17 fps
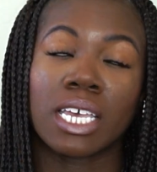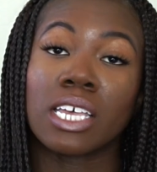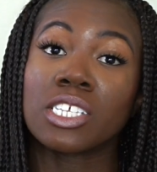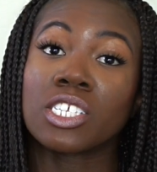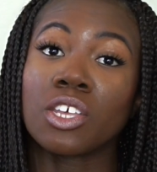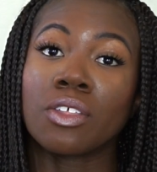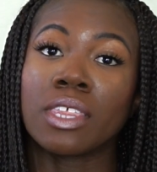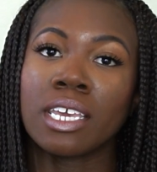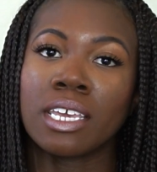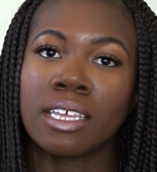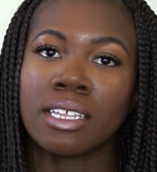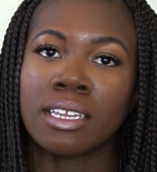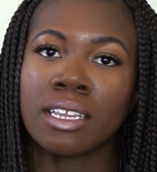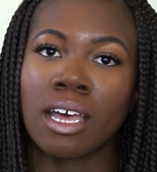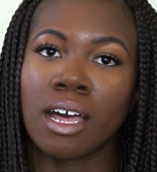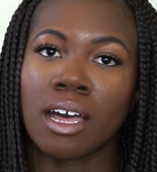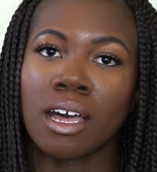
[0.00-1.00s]
so
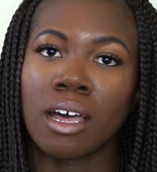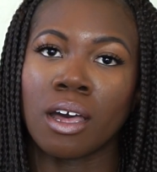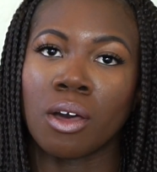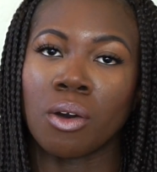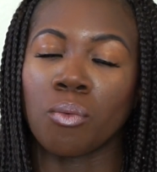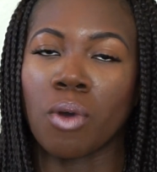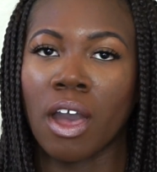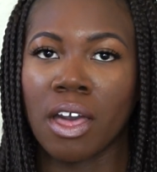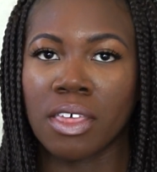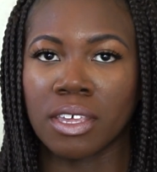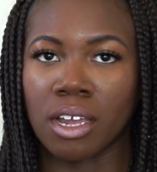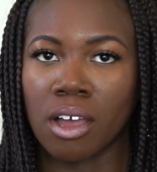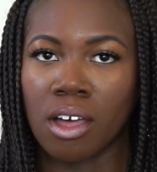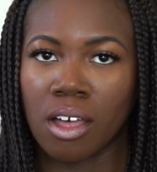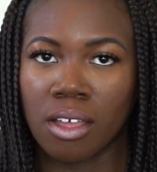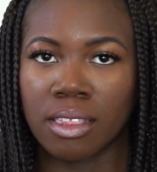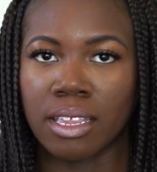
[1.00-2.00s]
then uh, while they're
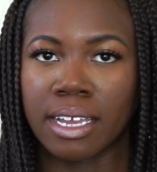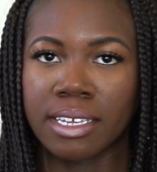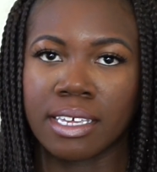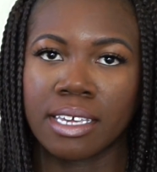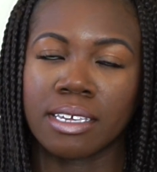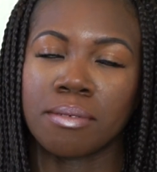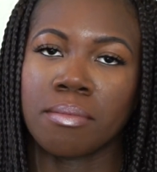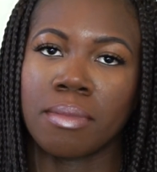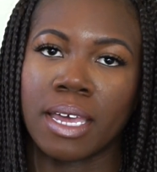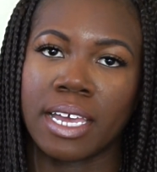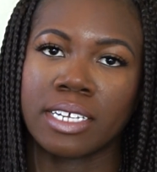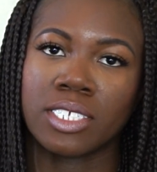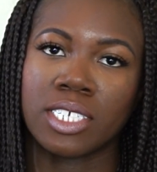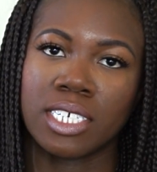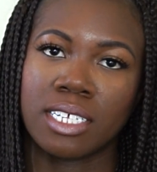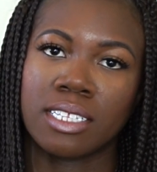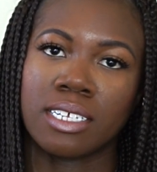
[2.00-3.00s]
all like kicking back,
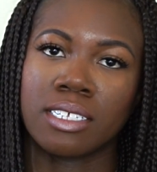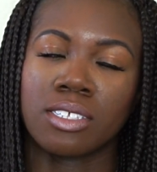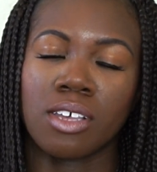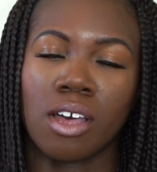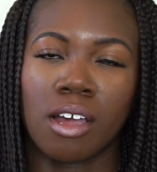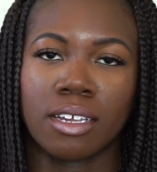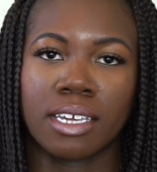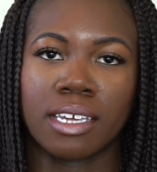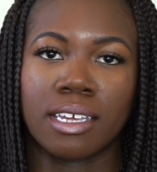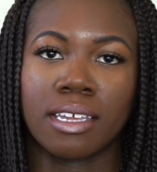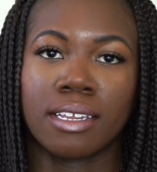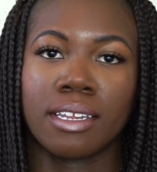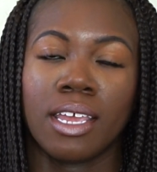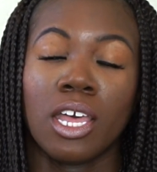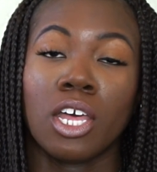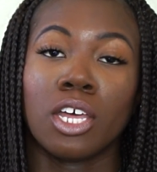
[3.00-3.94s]
chilling, talking,